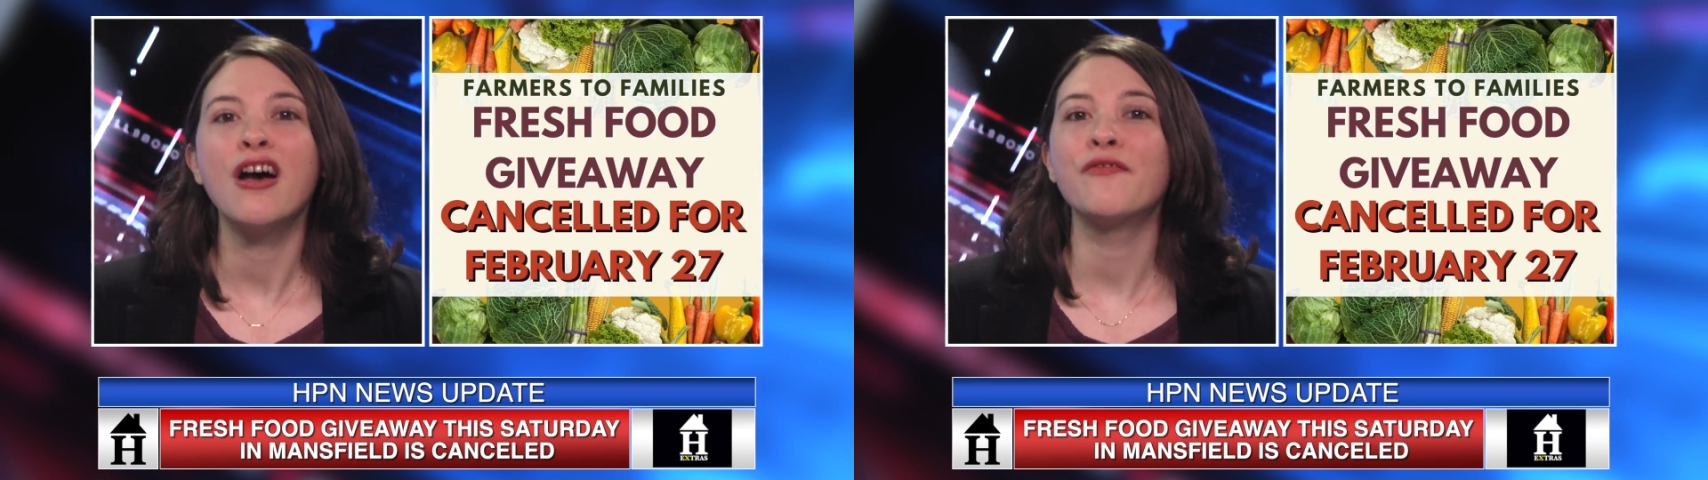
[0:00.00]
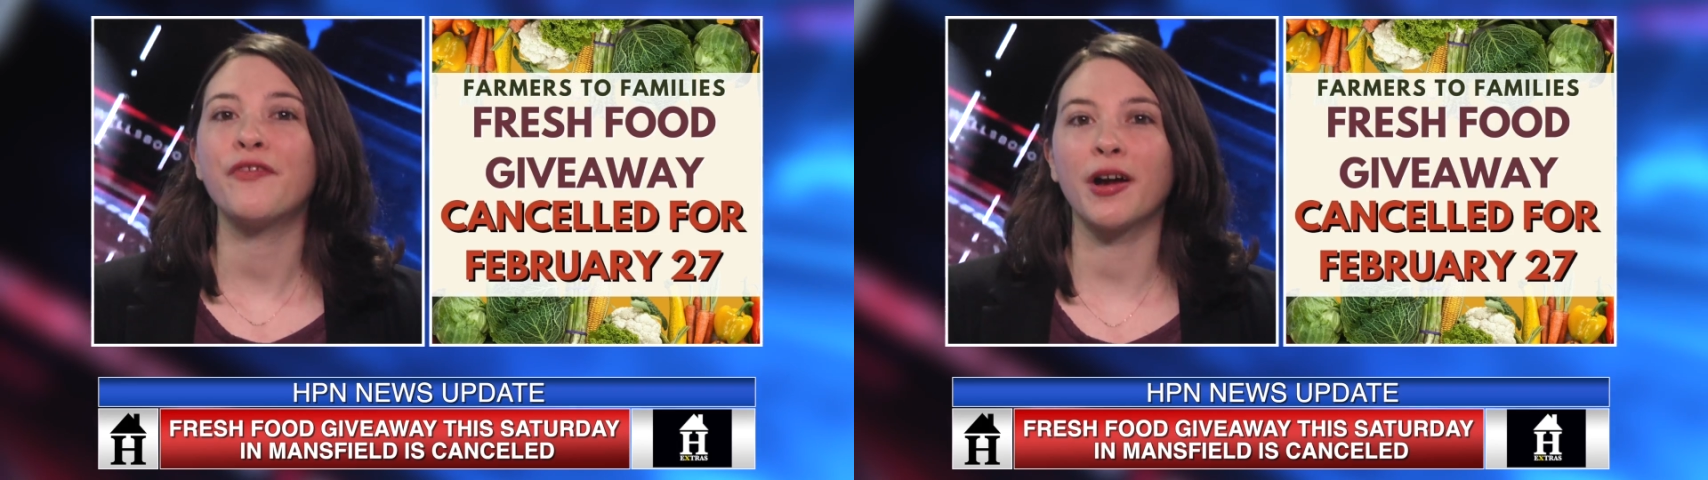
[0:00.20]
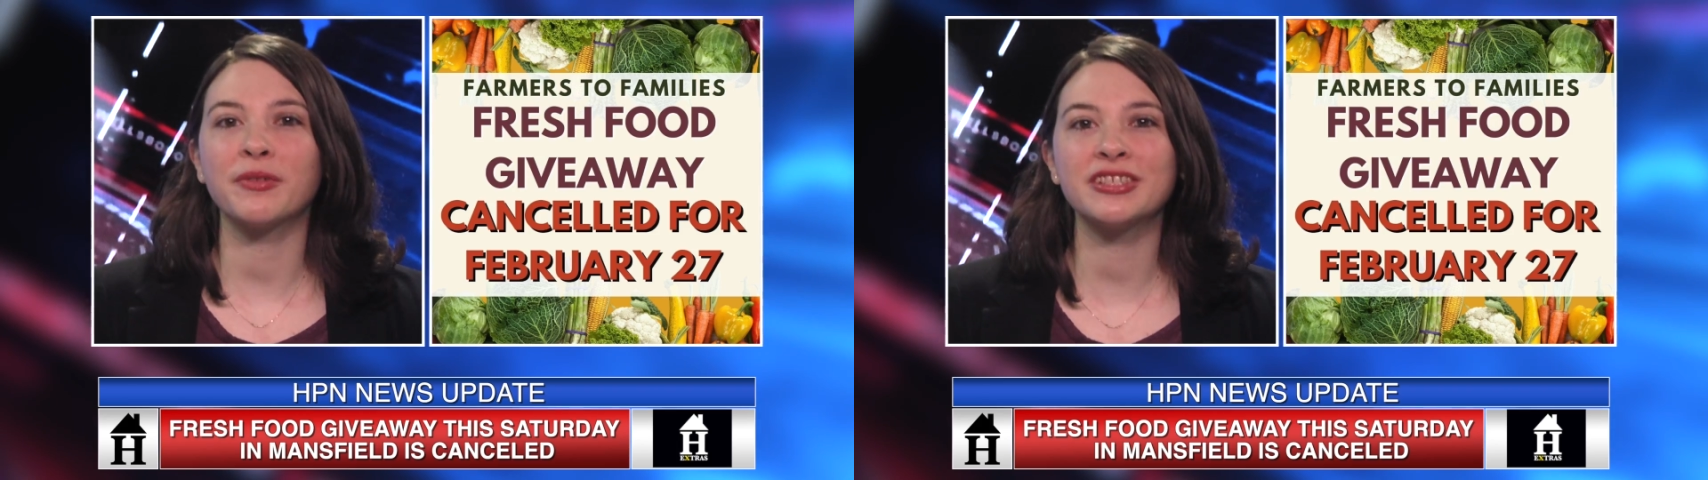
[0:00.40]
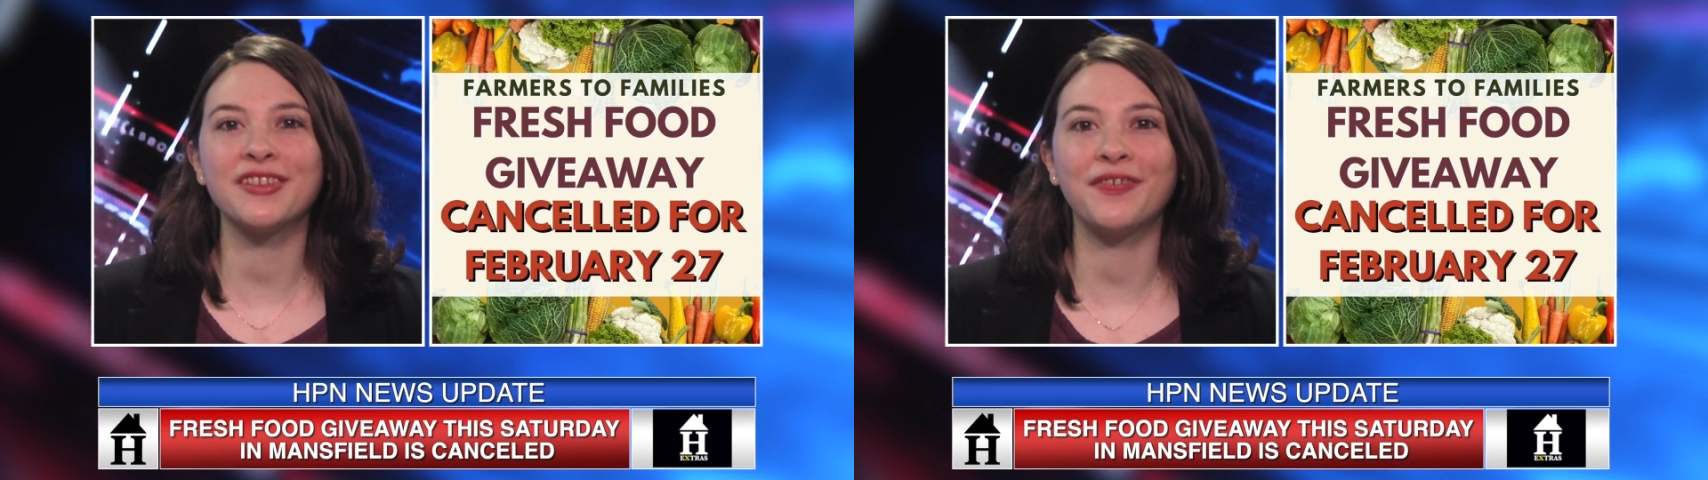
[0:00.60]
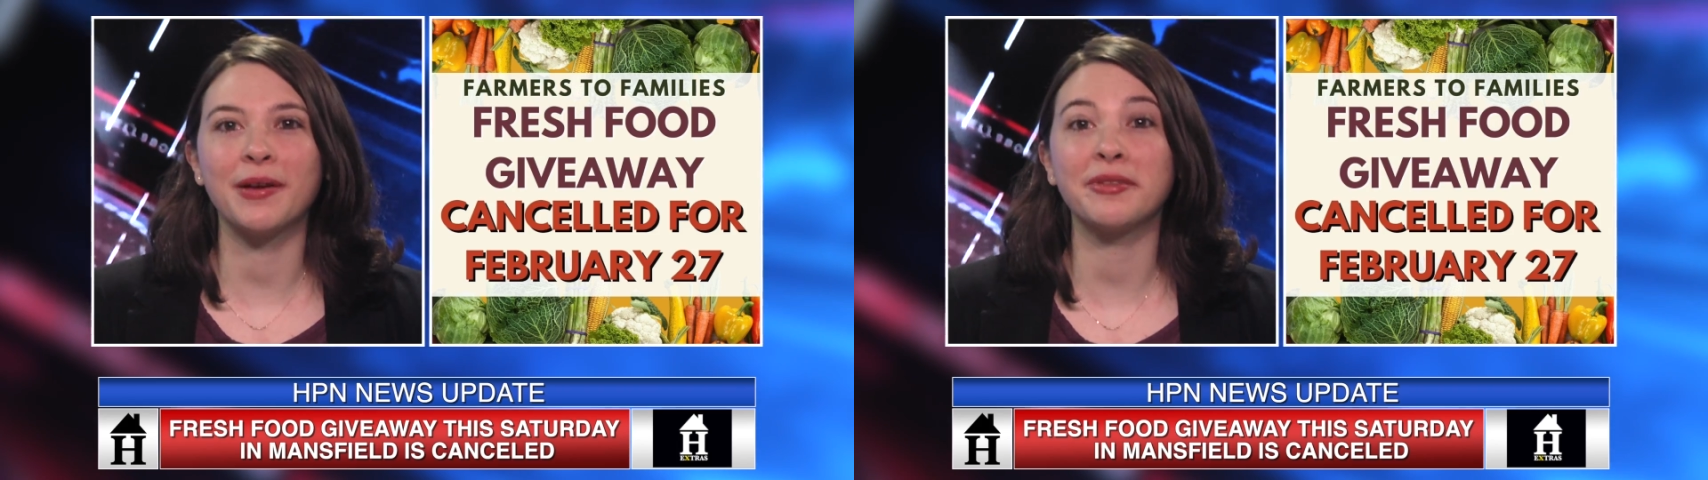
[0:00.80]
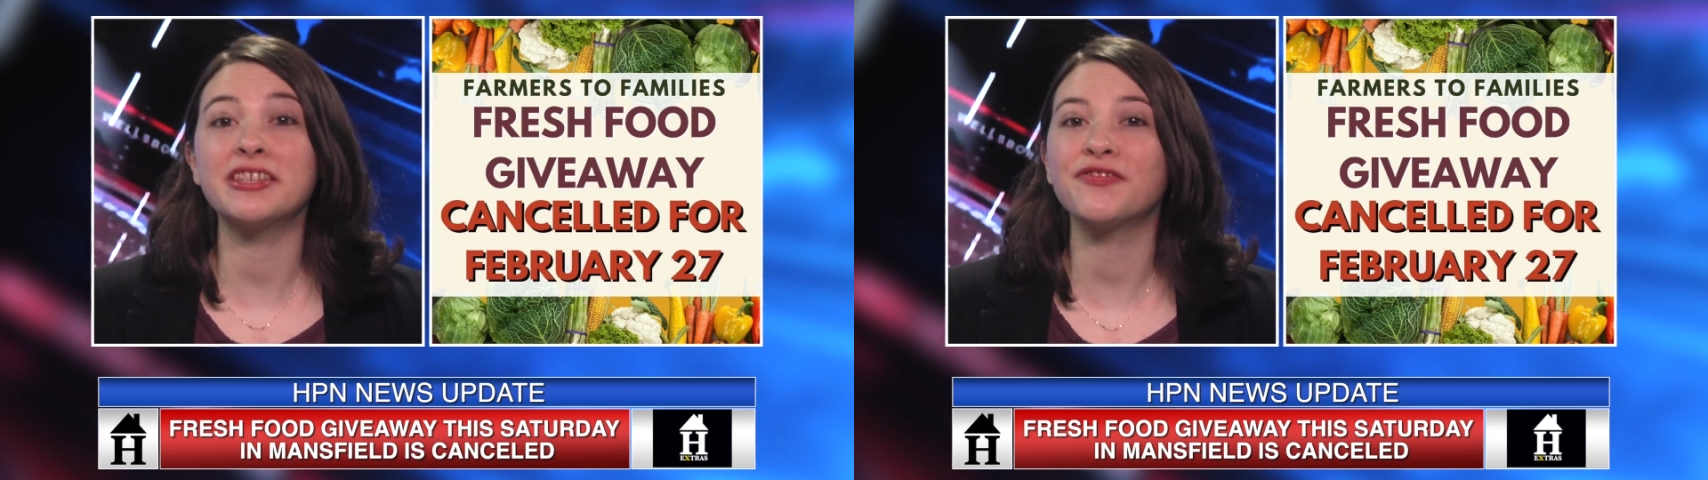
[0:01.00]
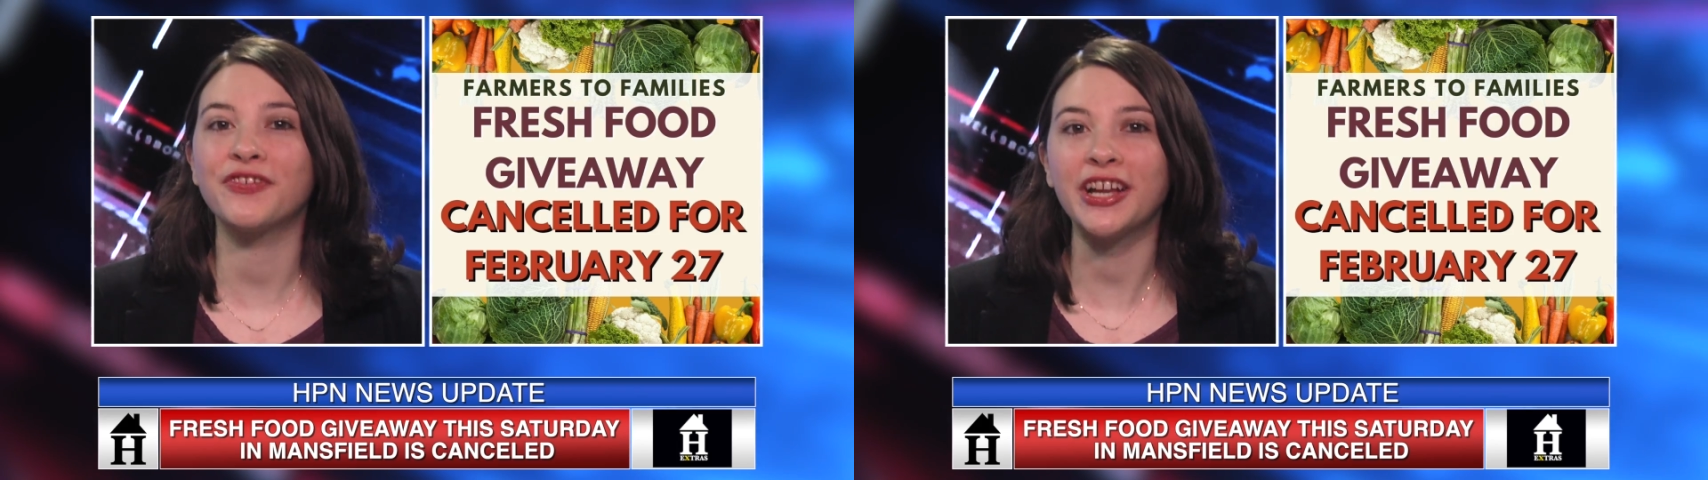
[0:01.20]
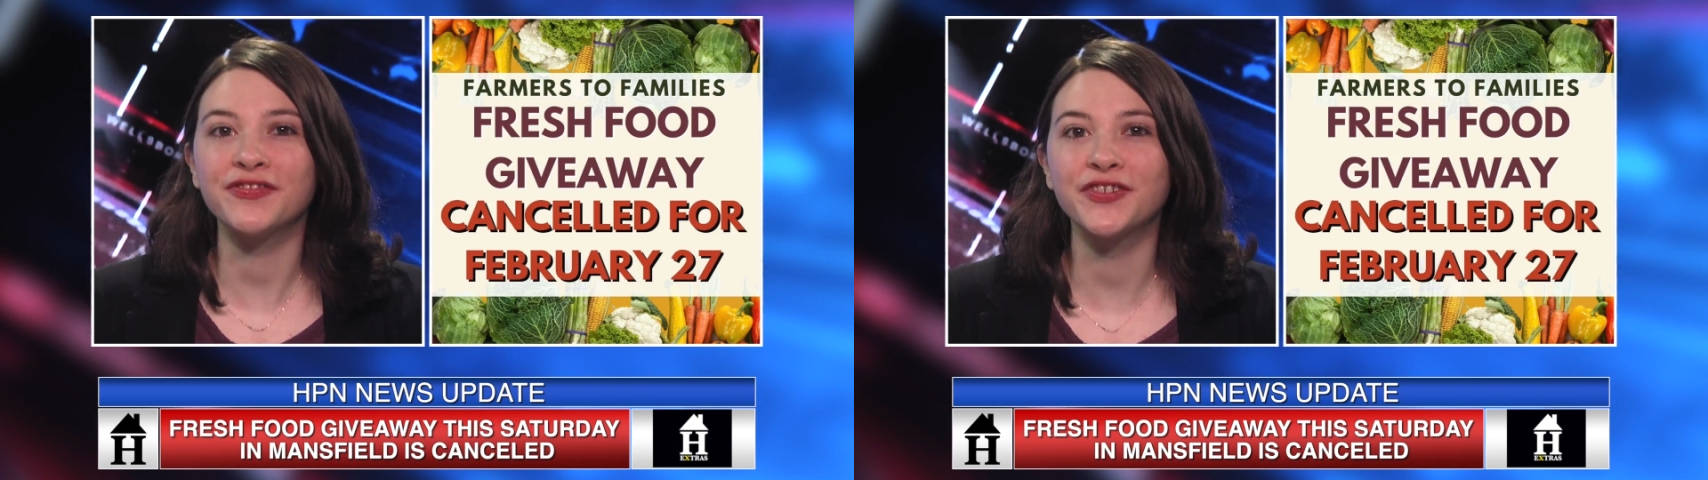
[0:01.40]
Farmers to Families
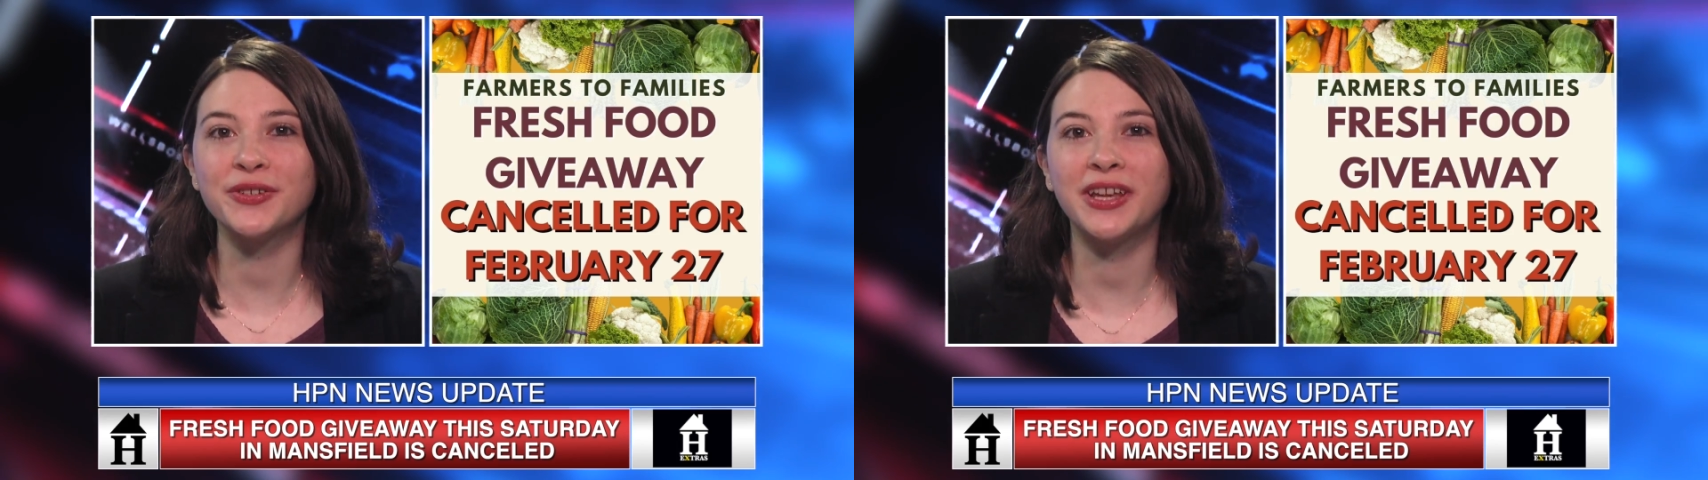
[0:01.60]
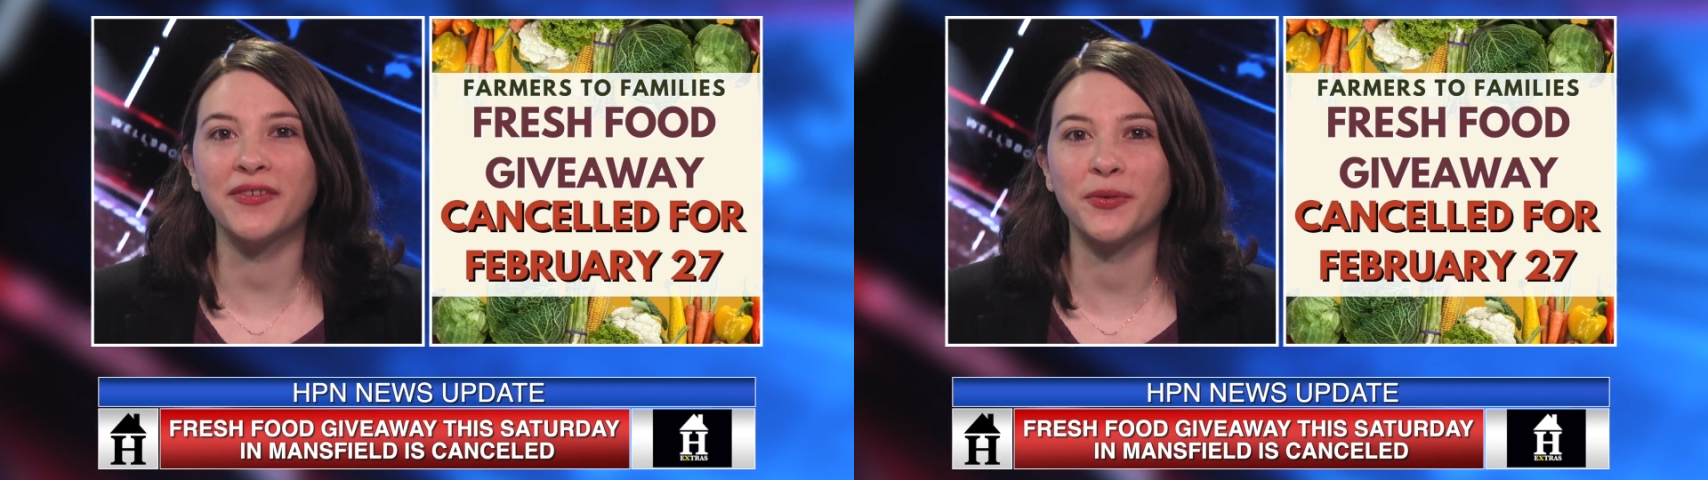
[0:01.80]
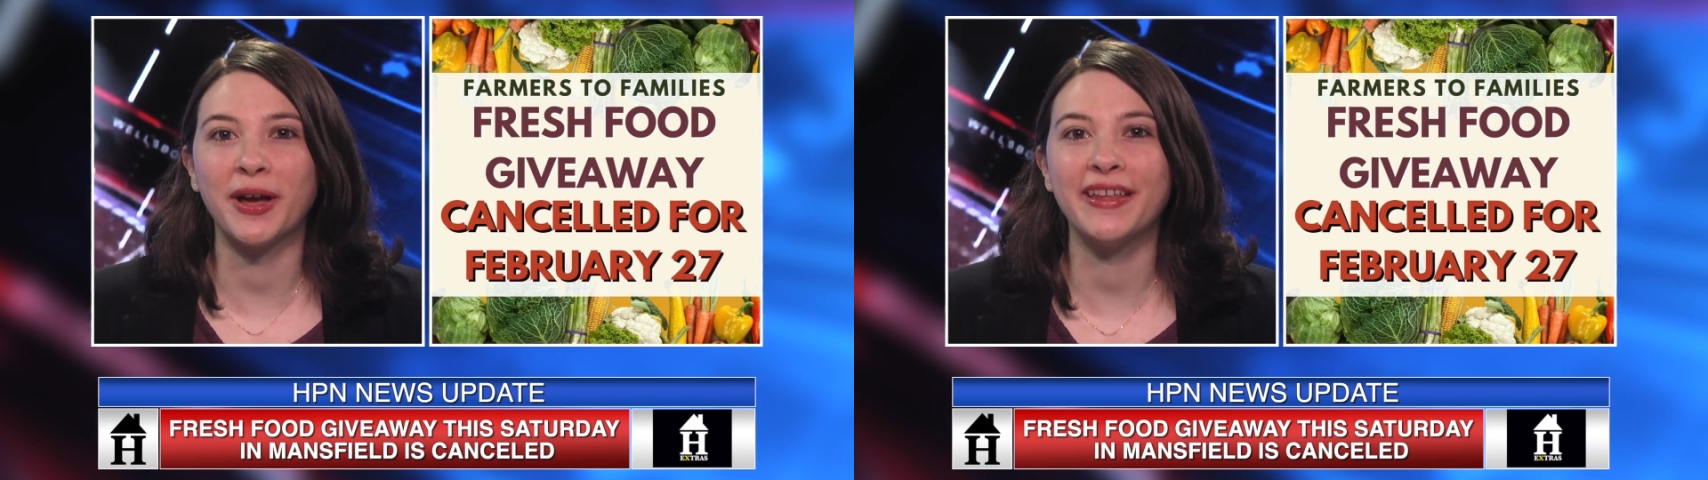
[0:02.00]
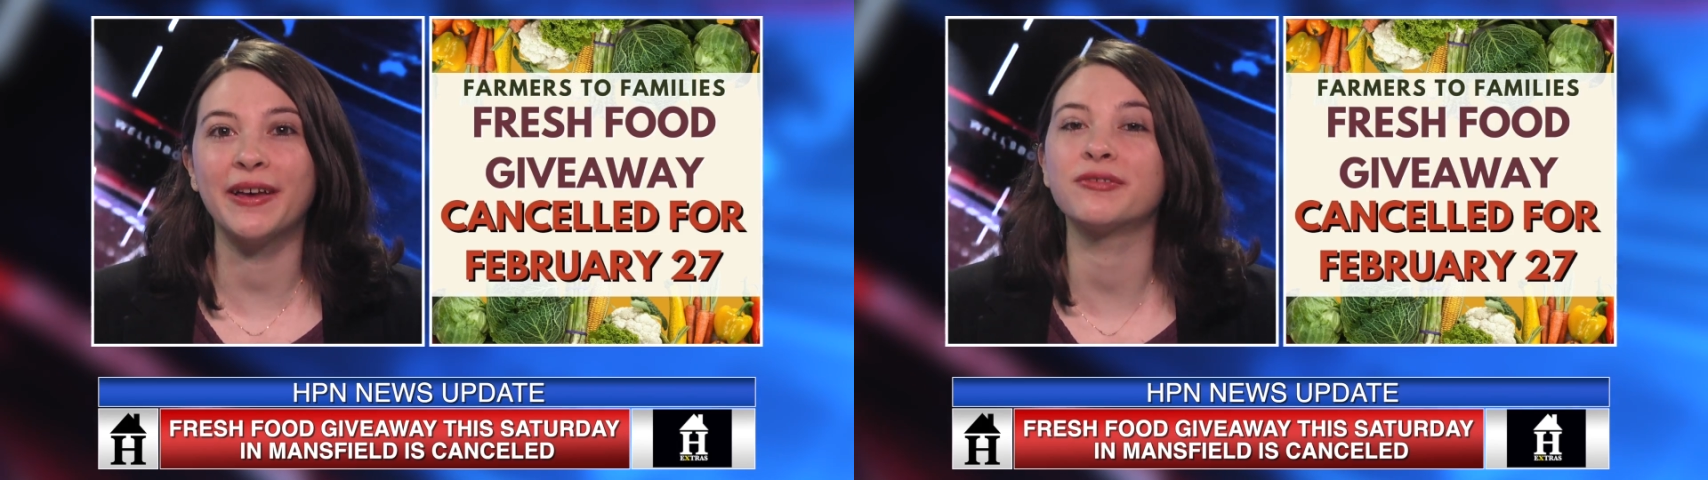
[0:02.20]
Fresh Food giveaway that